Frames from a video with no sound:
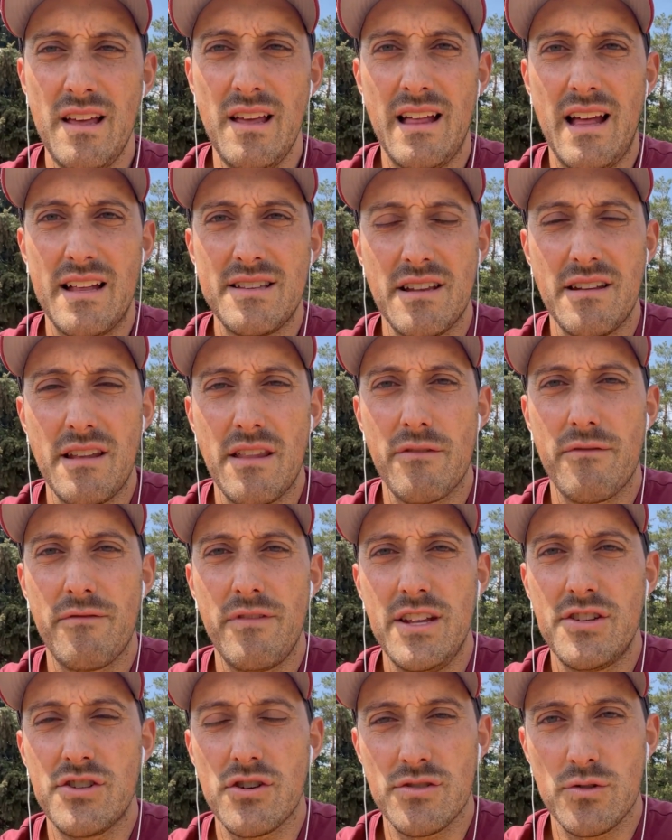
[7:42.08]
That's another
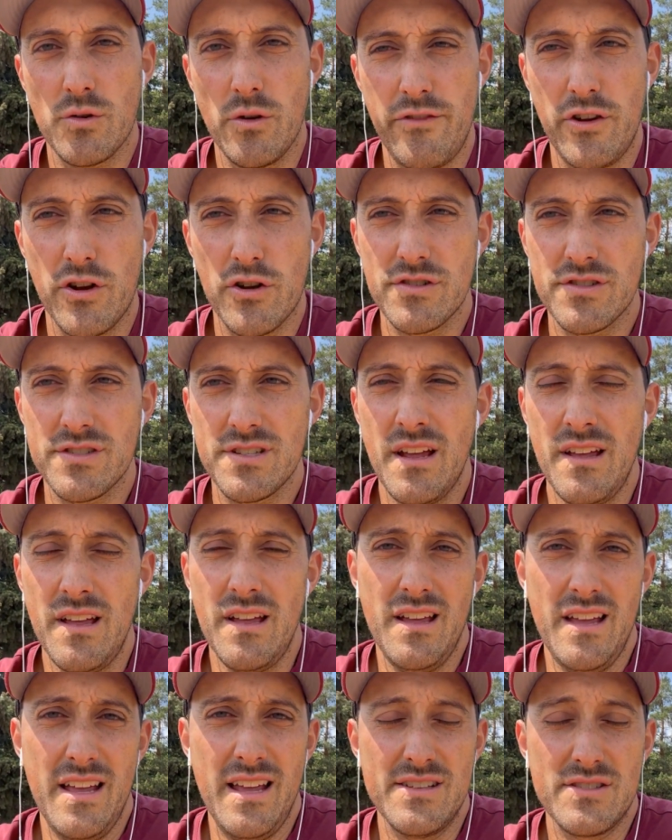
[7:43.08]
feature. So if yours
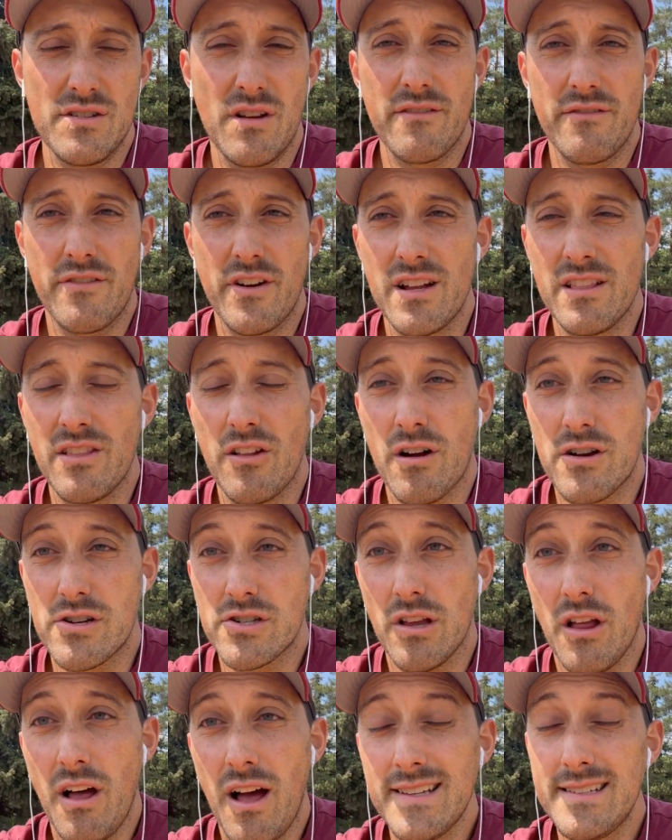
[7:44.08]
is on a very large
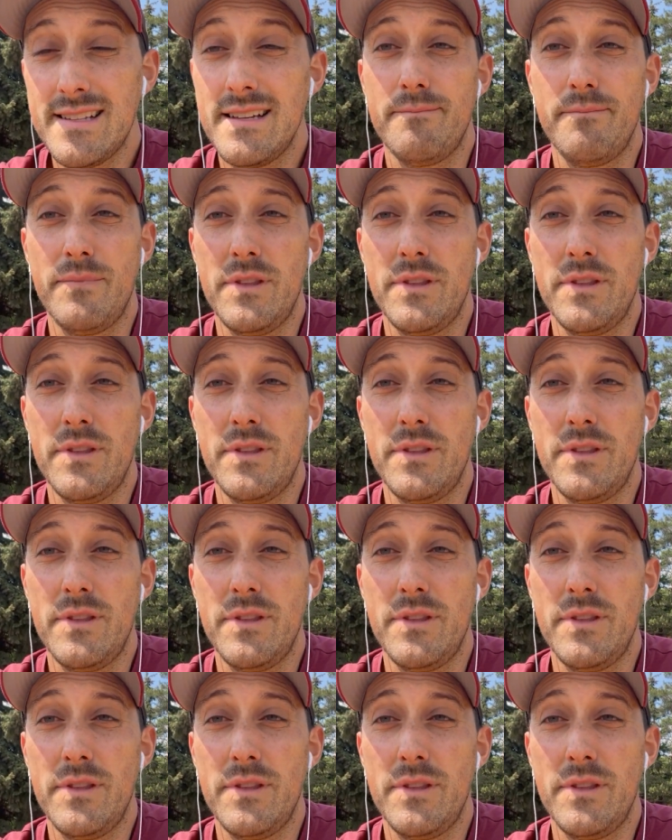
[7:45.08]
lot,